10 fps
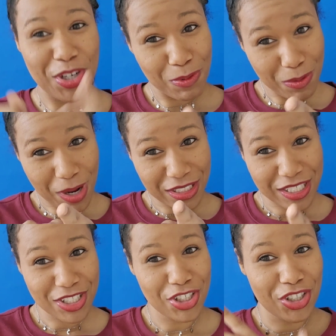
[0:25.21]
to want to watch
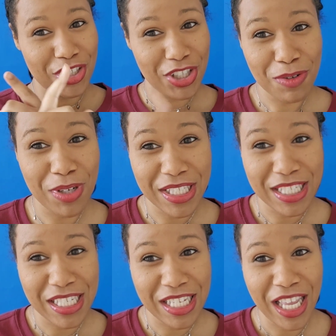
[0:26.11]
this. You're going to want to
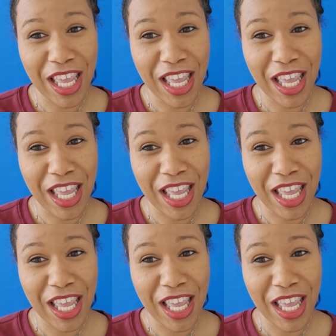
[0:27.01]
see